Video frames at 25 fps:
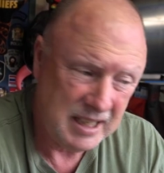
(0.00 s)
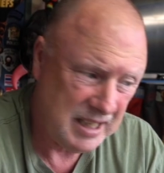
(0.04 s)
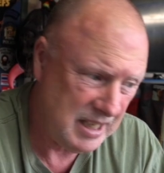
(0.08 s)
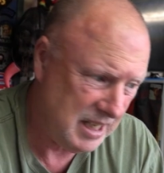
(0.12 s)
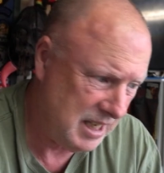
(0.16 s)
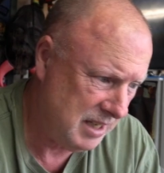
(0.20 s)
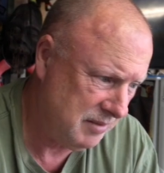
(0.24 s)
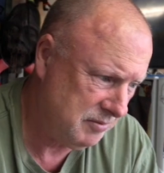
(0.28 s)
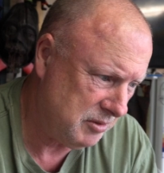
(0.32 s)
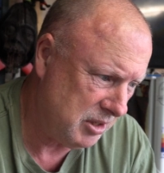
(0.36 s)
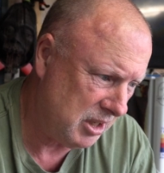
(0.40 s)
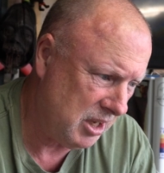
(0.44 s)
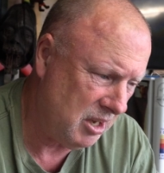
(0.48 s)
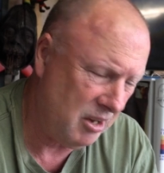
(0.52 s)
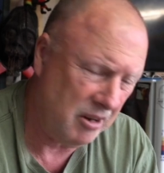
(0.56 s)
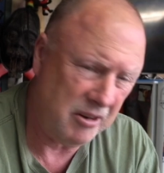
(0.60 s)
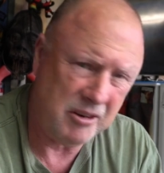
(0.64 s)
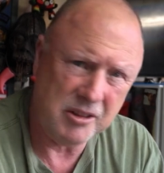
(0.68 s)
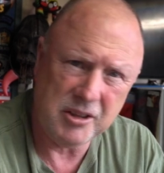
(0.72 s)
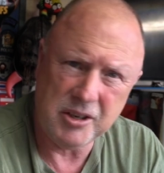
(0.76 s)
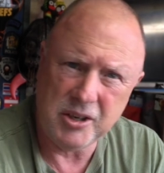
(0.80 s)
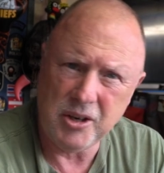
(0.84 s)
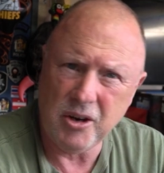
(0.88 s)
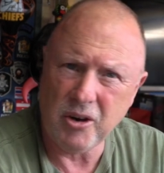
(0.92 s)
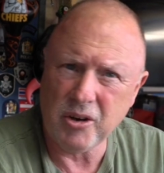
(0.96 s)
After going to
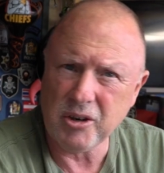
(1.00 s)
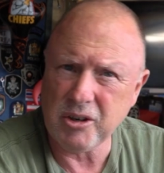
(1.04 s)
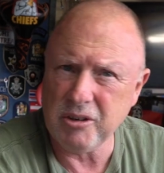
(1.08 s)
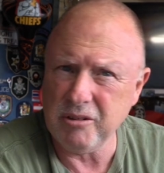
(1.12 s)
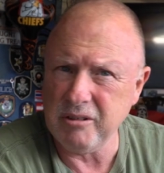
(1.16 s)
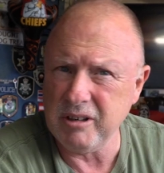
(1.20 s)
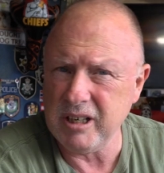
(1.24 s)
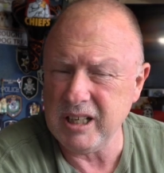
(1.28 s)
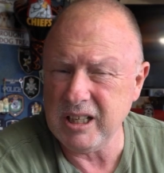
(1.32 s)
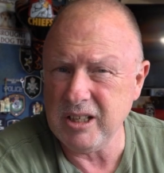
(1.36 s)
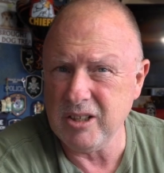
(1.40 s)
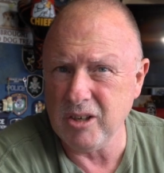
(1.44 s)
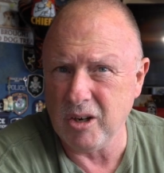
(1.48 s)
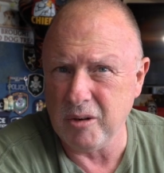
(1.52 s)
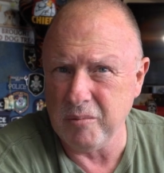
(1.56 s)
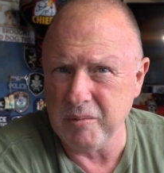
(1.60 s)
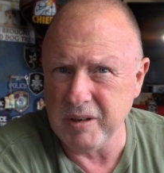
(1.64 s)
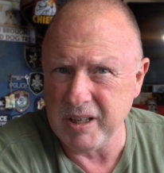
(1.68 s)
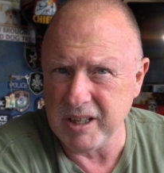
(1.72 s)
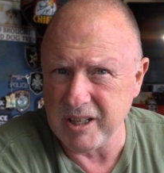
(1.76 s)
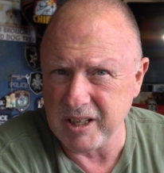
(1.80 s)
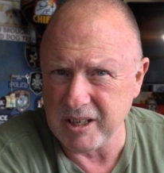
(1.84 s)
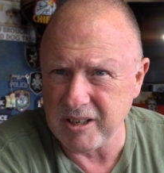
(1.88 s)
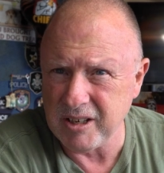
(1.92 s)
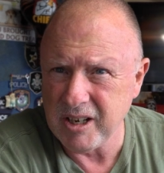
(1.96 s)
the doctor, and he told
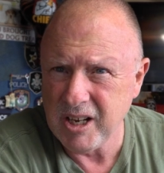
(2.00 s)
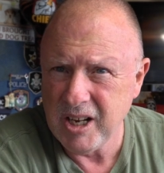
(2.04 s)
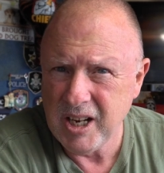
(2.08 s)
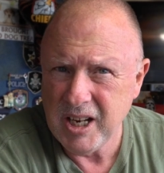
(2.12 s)
me that